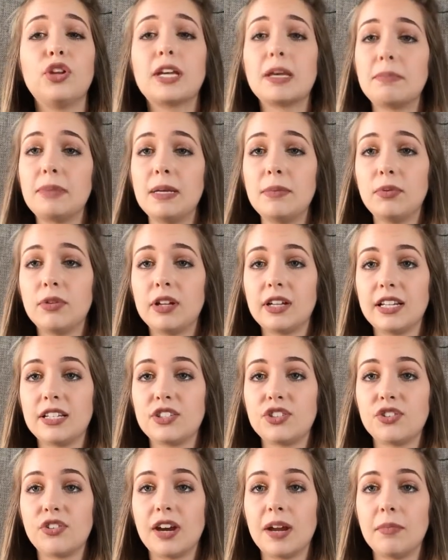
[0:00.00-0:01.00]
look at people on
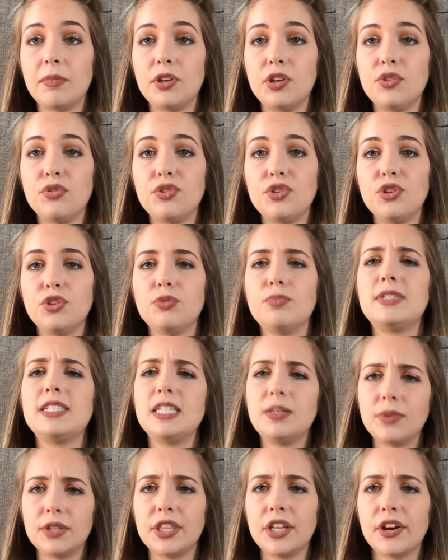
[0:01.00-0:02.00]
Instagram and YouTube,
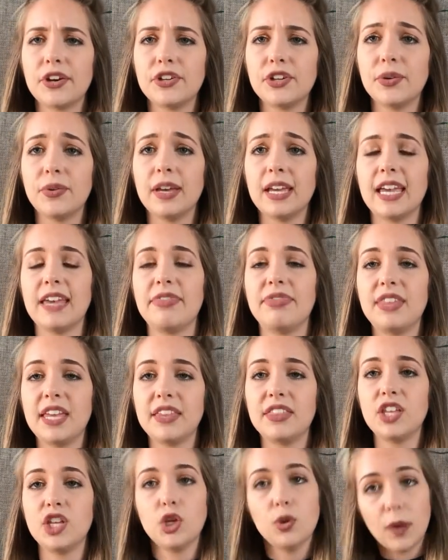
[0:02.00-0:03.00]
see what they're doing, and
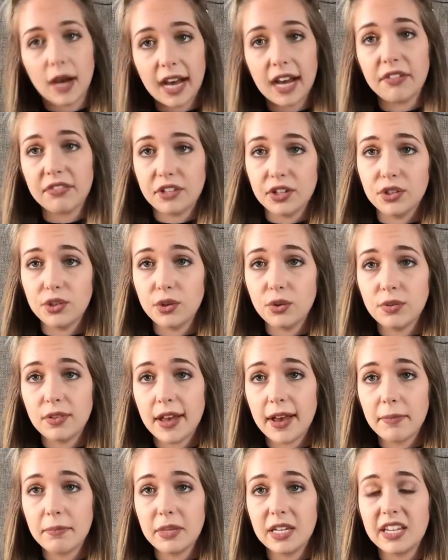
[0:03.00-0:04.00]
think that you have to do
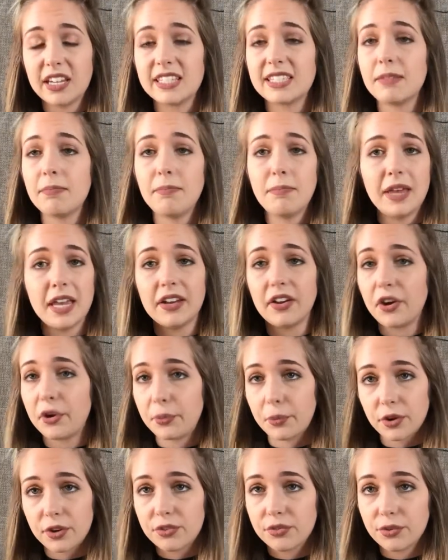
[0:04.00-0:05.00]
that because it may
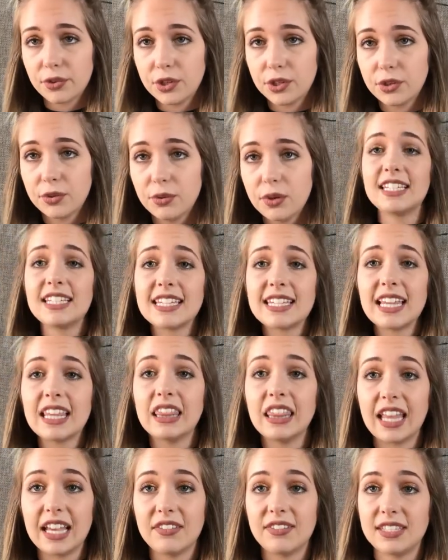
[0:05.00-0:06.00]
not work for you. This is a
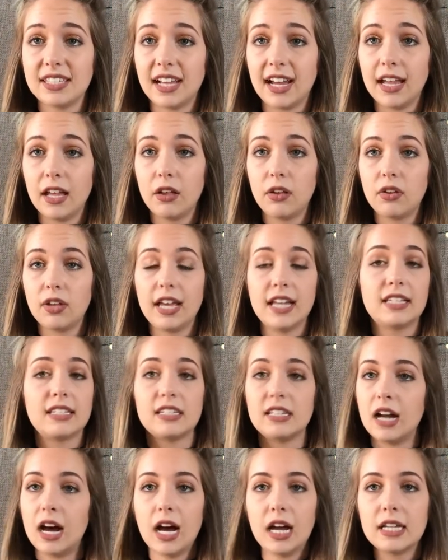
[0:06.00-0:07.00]
lifestyle,
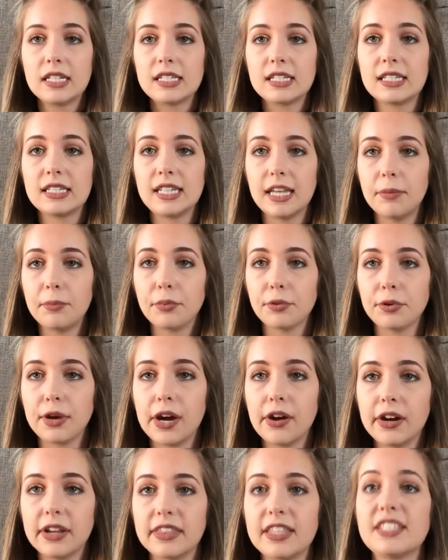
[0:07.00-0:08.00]
it's not
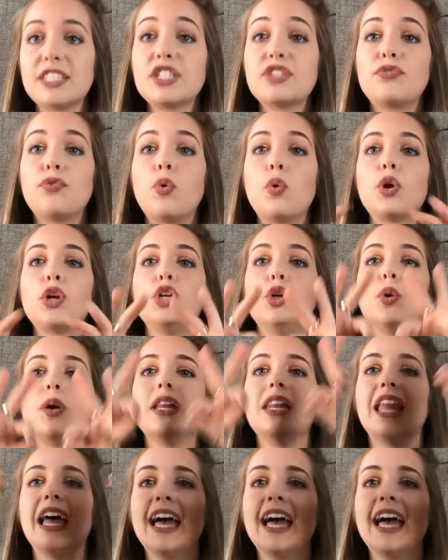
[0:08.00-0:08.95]
temporary. This is for your